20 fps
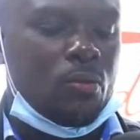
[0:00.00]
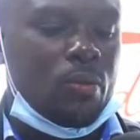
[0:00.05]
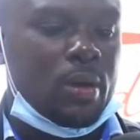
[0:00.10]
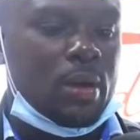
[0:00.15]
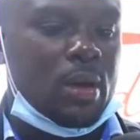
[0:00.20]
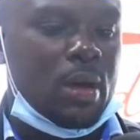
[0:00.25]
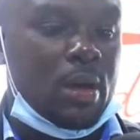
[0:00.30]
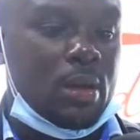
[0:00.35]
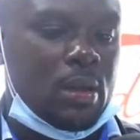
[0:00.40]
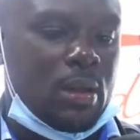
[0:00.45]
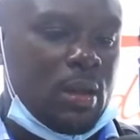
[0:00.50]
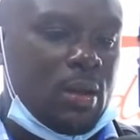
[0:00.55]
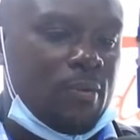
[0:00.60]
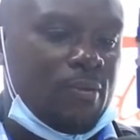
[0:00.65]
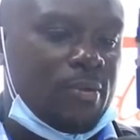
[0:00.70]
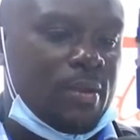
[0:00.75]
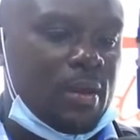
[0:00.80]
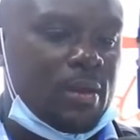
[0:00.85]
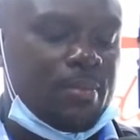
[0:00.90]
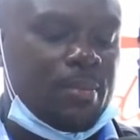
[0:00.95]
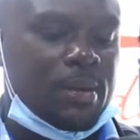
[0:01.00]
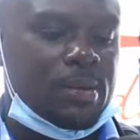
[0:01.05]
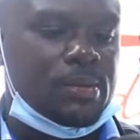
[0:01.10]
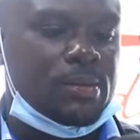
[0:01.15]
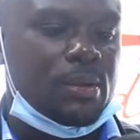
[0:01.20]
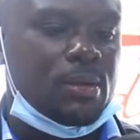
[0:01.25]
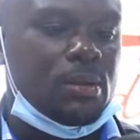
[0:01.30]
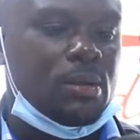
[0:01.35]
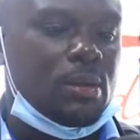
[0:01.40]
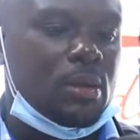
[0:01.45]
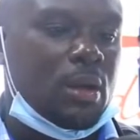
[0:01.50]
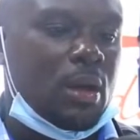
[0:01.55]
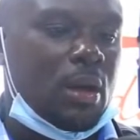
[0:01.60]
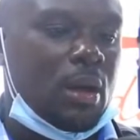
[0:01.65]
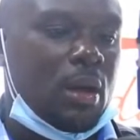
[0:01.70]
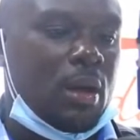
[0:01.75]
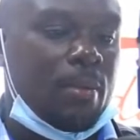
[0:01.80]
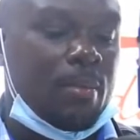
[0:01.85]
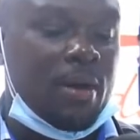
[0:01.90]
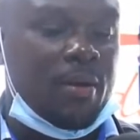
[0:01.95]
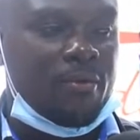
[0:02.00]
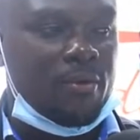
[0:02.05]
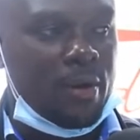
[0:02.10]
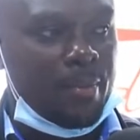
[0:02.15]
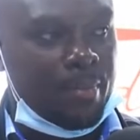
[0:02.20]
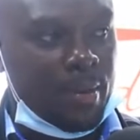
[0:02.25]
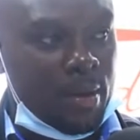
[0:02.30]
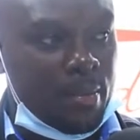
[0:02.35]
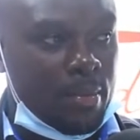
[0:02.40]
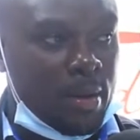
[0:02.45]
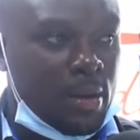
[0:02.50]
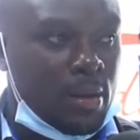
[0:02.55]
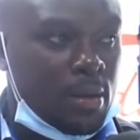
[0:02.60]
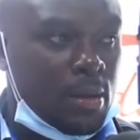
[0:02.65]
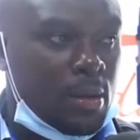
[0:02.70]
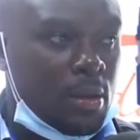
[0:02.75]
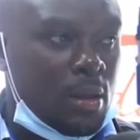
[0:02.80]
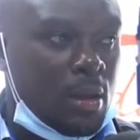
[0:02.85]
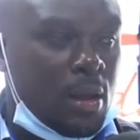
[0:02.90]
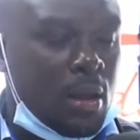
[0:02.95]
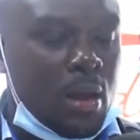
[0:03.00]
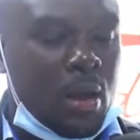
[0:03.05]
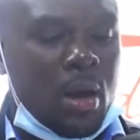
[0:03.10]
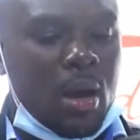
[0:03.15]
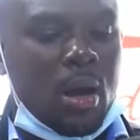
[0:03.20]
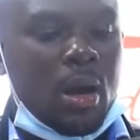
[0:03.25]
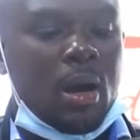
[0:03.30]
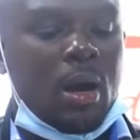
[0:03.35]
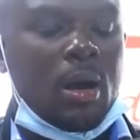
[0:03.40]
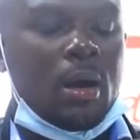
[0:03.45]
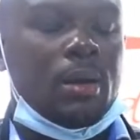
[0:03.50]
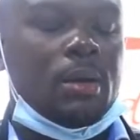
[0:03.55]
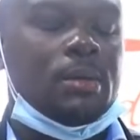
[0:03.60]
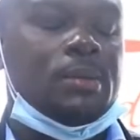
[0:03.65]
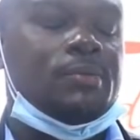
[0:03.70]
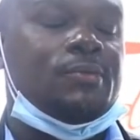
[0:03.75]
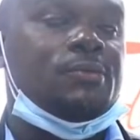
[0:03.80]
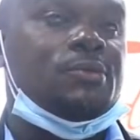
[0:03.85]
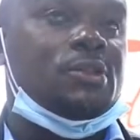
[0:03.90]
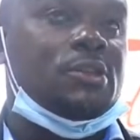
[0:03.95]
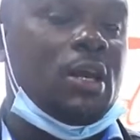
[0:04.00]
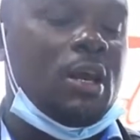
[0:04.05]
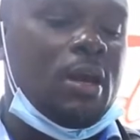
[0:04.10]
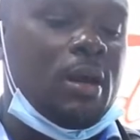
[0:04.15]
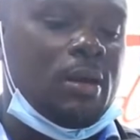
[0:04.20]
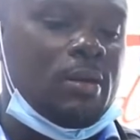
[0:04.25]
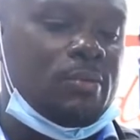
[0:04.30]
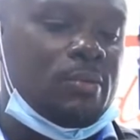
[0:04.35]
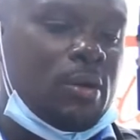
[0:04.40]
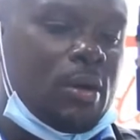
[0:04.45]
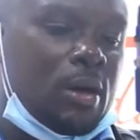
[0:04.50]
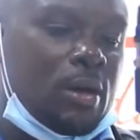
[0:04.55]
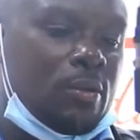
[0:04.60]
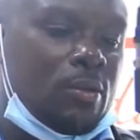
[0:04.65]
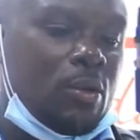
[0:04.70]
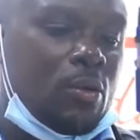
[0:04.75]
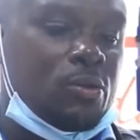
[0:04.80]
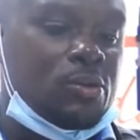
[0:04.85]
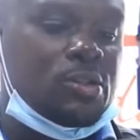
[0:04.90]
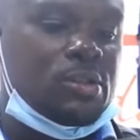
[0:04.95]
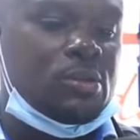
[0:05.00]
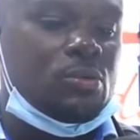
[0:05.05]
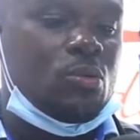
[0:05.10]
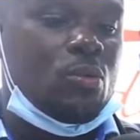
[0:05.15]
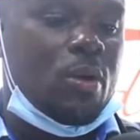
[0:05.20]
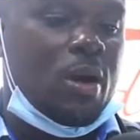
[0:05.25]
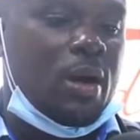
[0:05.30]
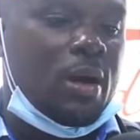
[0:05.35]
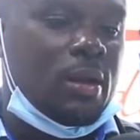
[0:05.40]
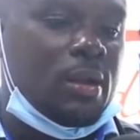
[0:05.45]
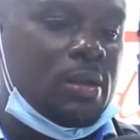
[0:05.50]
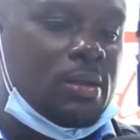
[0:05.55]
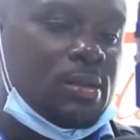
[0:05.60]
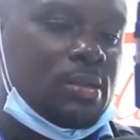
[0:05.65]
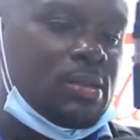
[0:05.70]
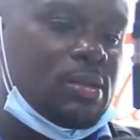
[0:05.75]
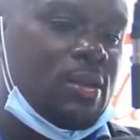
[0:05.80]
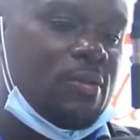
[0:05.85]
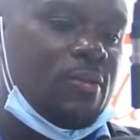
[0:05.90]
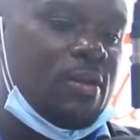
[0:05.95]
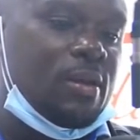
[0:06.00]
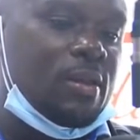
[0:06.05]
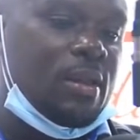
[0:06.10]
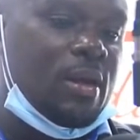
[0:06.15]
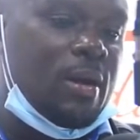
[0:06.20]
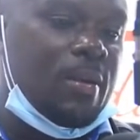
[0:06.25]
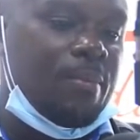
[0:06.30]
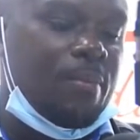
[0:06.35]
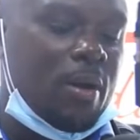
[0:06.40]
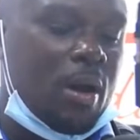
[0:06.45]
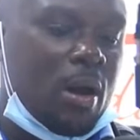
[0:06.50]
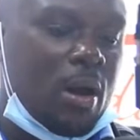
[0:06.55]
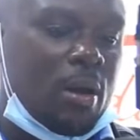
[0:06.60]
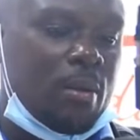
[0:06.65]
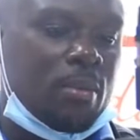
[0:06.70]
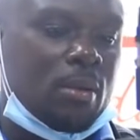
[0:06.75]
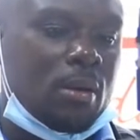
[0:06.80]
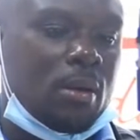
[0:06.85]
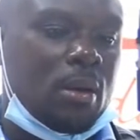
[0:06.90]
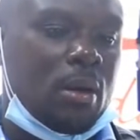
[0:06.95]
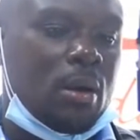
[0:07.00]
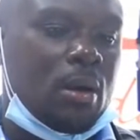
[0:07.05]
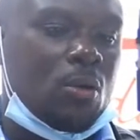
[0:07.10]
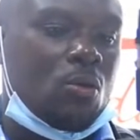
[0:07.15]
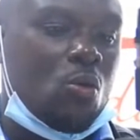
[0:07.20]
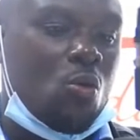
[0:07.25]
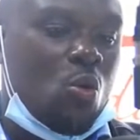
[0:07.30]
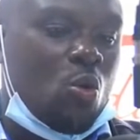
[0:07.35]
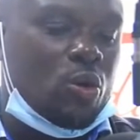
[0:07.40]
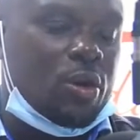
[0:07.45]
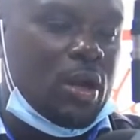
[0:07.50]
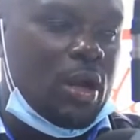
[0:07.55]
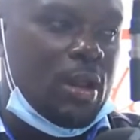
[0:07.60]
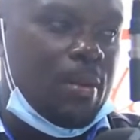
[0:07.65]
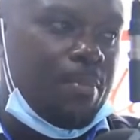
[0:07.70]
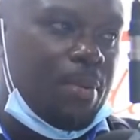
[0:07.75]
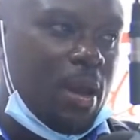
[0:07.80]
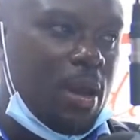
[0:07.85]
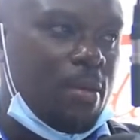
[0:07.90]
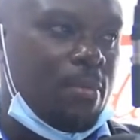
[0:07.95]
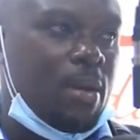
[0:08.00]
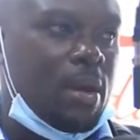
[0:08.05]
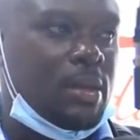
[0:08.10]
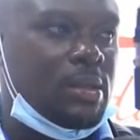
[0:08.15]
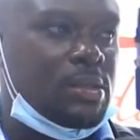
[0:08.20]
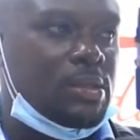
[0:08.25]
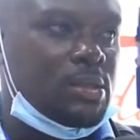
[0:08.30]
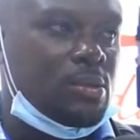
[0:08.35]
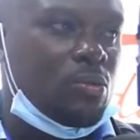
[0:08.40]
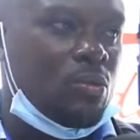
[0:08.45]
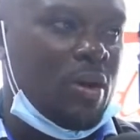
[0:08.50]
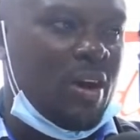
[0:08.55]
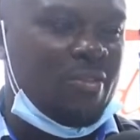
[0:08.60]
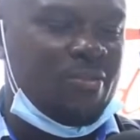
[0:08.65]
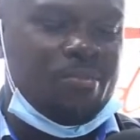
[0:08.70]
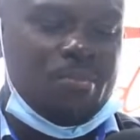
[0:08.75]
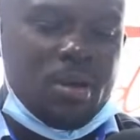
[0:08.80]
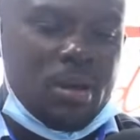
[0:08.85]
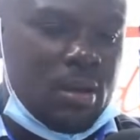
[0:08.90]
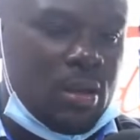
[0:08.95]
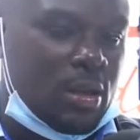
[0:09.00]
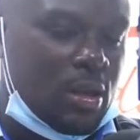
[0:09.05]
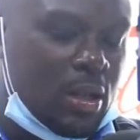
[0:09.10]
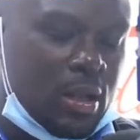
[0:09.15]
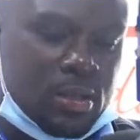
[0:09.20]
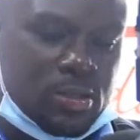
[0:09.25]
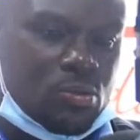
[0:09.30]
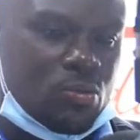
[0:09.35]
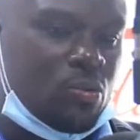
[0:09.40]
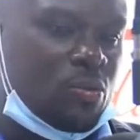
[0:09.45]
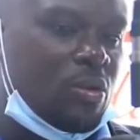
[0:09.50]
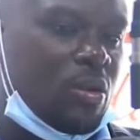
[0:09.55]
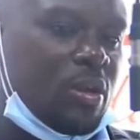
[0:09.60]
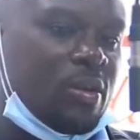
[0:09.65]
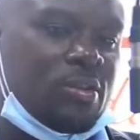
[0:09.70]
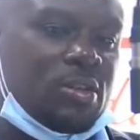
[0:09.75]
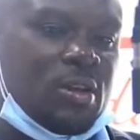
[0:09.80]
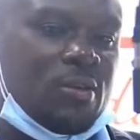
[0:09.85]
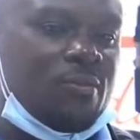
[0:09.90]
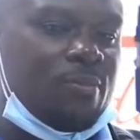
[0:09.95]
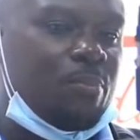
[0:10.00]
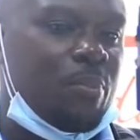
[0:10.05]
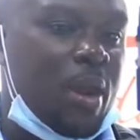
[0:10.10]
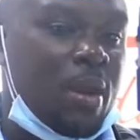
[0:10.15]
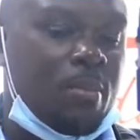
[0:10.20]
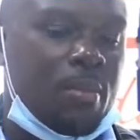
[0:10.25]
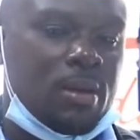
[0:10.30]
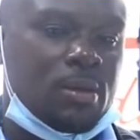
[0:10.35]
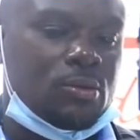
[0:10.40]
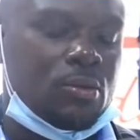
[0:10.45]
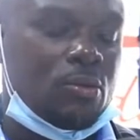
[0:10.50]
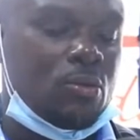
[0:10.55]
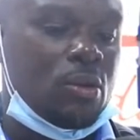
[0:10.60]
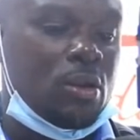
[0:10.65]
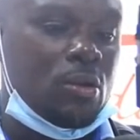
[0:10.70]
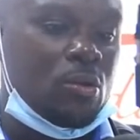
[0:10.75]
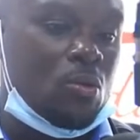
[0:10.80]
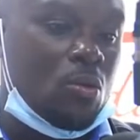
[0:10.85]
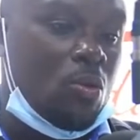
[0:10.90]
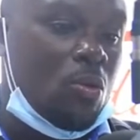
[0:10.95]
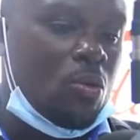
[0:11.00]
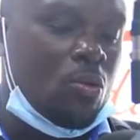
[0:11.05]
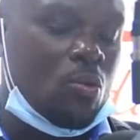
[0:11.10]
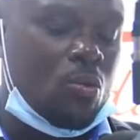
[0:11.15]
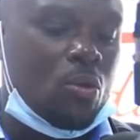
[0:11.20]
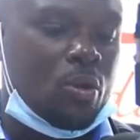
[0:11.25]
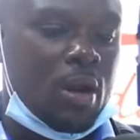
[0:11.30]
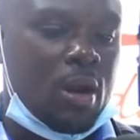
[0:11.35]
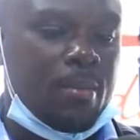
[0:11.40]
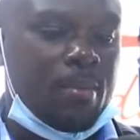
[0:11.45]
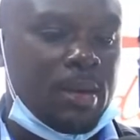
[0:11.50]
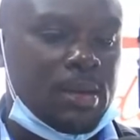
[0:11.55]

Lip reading: we can give that person a monthly payment. Say those who are receiving their quarterly payments. We have many clients who receive payments on quarterly